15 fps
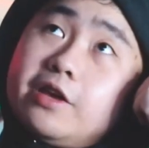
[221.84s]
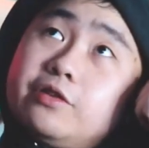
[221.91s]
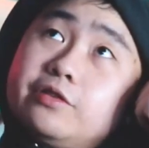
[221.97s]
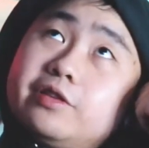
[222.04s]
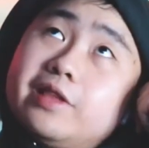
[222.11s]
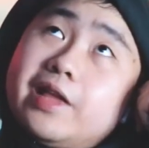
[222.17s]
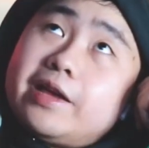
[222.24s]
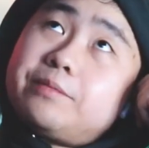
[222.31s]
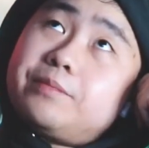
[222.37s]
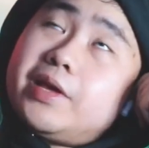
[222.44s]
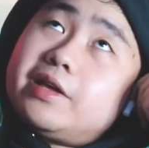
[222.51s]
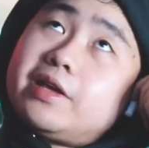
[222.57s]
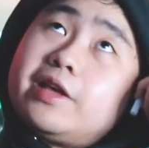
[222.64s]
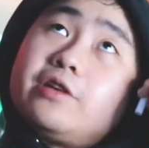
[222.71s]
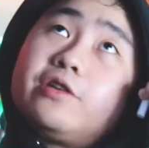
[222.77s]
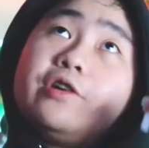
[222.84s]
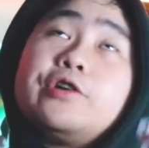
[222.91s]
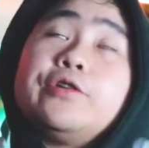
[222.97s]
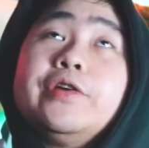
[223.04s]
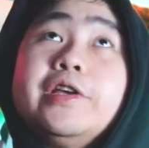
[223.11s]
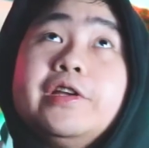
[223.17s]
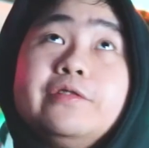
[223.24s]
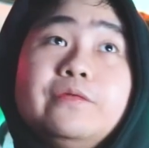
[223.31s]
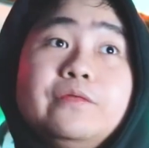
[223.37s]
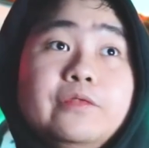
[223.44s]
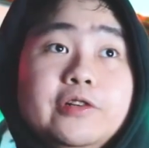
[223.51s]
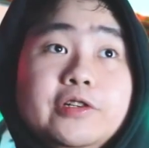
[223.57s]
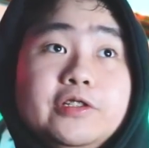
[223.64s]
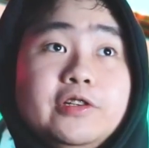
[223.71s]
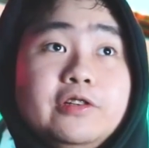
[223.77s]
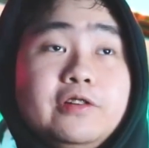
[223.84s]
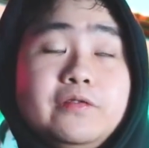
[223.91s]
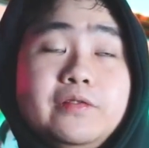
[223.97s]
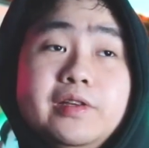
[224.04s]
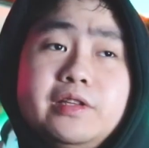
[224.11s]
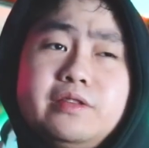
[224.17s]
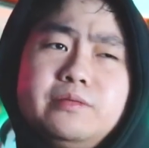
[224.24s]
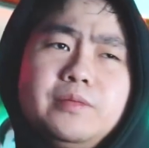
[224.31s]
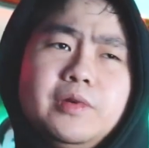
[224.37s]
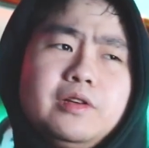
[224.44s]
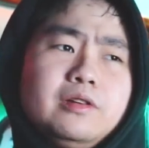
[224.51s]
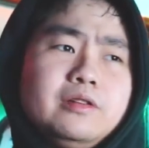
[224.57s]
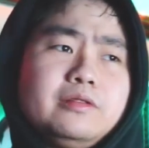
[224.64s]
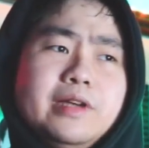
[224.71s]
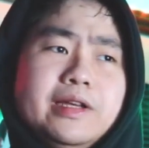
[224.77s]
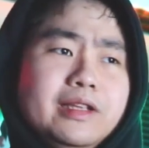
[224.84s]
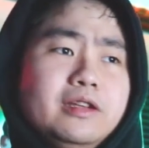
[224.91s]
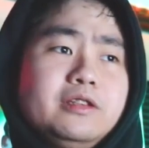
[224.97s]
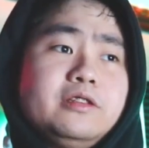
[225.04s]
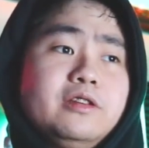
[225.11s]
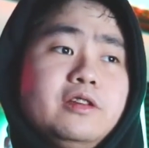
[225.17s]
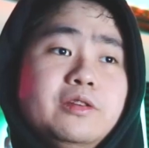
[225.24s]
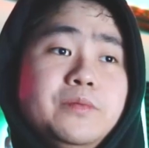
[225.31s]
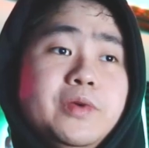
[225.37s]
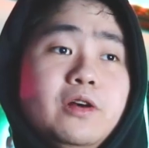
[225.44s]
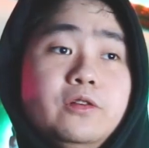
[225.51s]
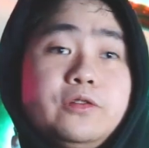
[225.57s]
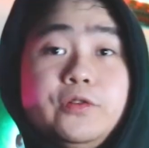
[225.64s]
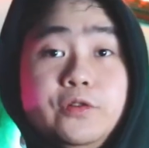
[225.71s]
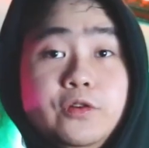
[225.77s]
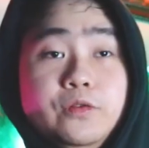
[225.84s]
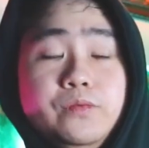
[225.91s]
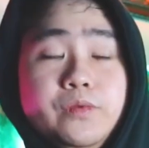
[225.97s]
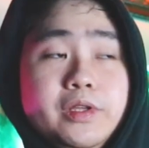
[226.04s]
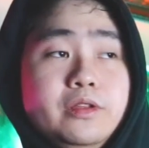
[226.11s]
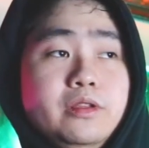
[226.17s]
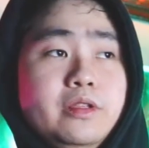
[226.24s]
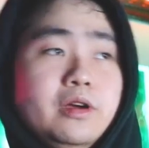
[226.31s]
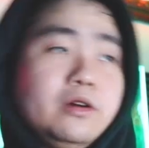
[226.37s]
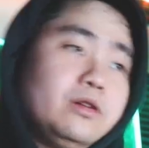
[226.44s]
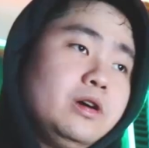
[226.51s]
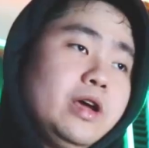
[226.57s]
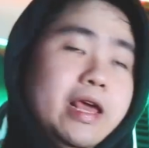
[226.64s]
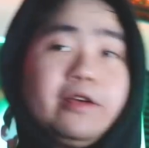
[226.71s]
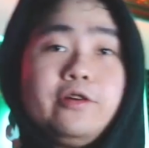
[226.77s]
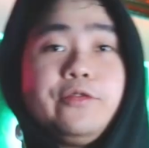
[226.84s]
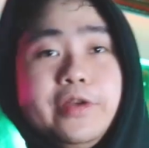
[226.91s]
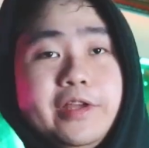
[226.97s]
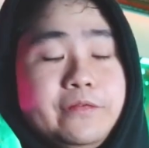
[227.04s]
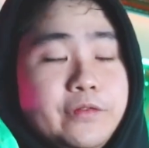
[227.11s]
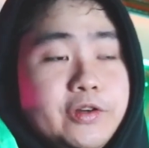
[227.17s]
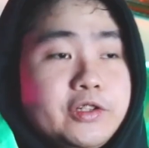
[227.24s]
they could like make a Korean version of it, because I think it's gonna be also good with a Korean